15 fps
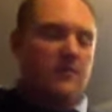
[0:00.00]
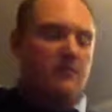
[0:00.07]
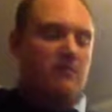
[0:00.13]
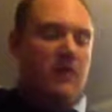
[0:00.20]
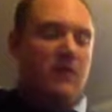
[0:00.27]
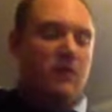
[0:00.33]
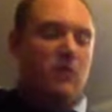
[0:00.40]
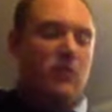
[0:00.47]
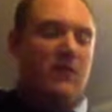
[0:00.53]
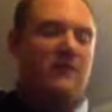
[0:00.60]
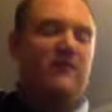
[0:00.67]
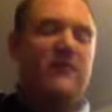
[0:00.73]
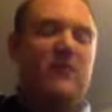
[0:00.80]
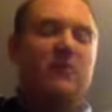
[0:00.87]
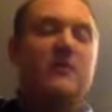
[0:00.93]
my
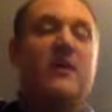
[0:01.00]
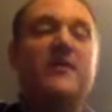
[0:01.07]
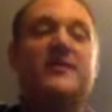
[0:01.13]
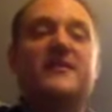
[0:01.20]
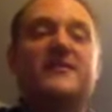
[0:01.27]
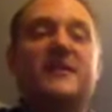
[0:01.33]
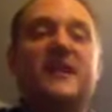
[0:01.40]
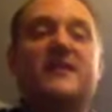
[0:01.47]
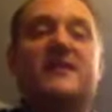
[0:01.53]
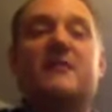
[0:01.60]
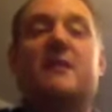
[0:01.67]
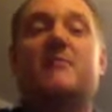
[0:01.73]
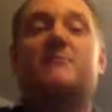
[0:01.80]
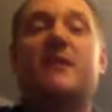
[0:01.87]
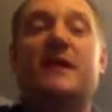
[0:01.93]
ring finger will be on the 6th,
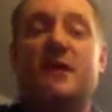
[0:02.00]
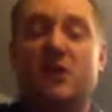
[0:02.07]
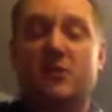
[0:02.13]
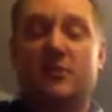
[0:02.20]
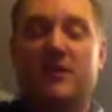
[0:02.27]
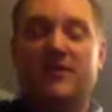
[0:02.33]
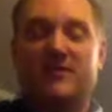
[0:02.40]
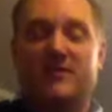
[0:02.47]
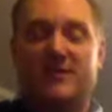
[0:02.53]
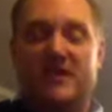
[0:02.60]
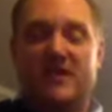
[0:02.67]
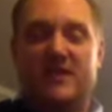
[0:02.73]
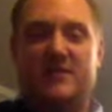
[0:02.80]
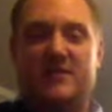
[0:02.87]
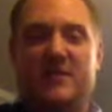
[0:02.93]
and my pinky will be on the
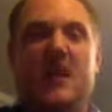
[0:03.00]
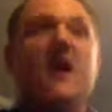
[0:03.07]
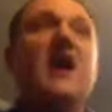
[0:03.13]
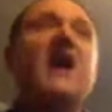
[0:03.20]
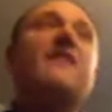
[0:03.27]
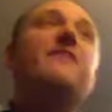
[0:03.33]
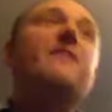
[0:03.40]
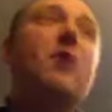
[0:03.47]
6th. And